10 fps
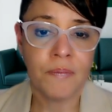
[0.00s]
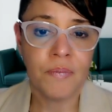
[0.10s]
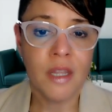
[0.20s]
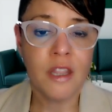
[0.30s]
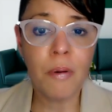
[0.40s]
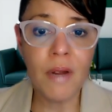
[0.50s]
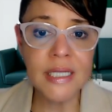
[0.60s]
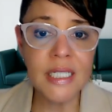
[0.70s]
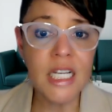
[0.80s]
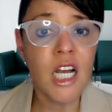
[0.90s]
The
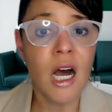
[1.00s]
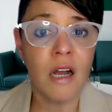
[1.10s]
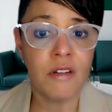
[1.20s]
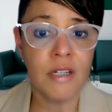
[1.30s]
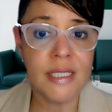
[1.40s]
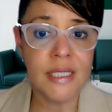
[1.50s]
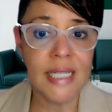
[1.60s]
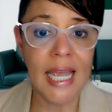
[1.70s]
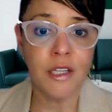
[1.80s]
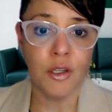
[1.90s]
President, Congress,
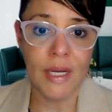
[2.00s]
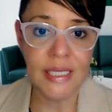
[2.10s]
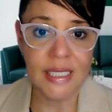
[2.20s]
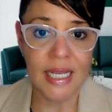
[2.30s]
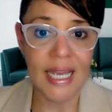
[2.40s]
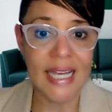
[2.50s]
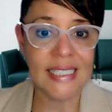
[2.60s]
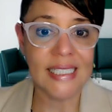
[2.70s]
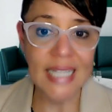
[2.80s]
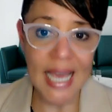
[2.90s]
and USDA has
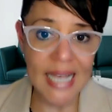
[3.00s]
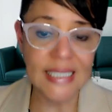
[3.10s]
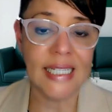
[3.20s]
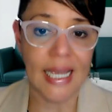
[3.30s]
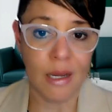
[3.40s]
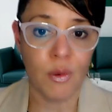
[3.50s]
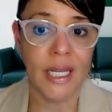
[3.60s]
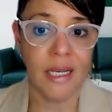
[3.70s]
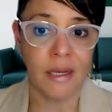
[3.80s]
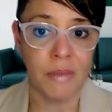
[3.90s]
tasked the
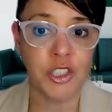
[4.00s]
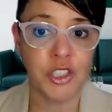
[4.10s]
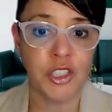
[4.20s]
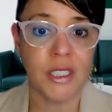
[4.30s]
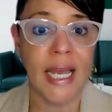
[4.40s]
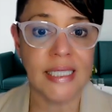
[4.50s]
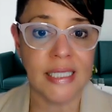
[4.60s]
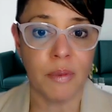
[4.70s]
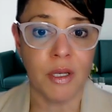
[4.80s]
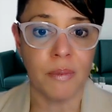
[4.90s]
Equity Commission and
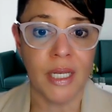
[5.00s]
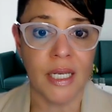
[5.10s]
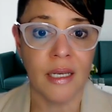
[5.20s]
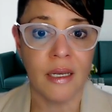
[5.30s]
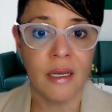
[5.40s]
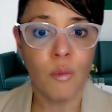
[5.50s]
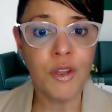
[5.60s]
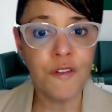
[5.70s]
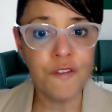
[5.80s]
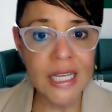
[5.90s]
Subcommittee
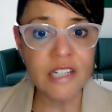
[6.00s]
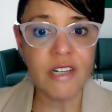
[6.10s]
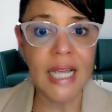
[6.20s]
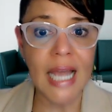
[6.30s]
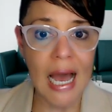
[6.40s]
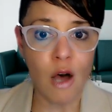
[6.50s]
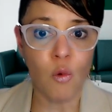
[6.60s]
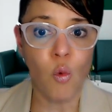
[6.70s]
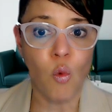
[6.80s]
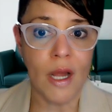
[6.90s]
with figuring out
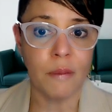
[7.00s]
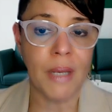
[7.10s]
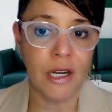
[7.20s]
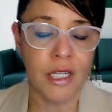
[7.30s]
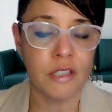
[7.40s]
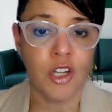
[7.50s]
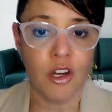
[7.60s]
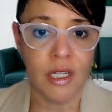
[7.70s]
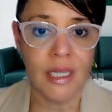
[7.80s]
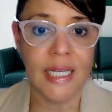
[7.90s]
what barriers
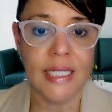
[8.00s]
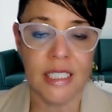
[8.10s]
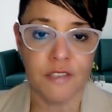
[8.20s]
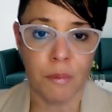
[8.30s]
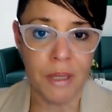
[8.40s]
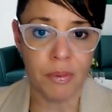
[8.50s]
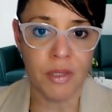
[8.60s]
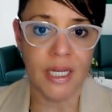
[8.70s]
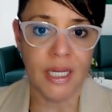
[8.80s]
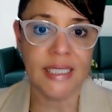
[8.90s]
currently exist for people
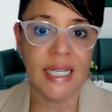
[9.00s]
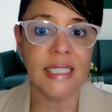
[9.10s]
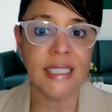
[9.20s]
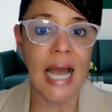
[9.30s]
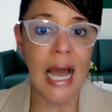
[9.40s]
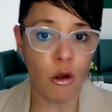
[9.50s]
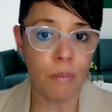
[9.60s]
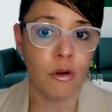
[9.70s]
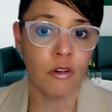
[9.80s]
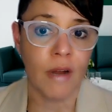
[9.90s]
in accessing our
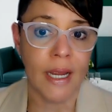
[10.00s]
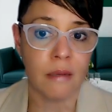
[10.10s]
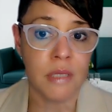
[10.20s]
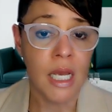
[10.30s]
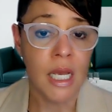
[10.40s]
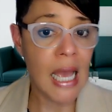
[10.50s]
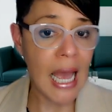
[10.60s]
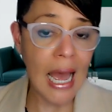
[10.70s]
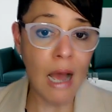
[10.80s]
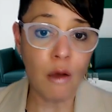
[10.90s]
programs,
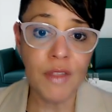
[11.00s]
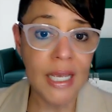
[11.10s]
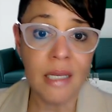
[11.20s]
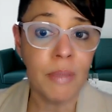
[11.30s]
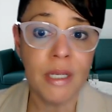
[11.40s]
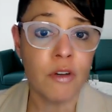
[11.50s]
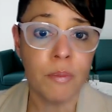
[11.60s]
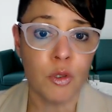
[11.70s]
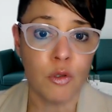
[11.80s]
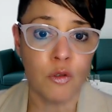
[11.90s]
how they can be
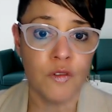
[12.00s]
removed,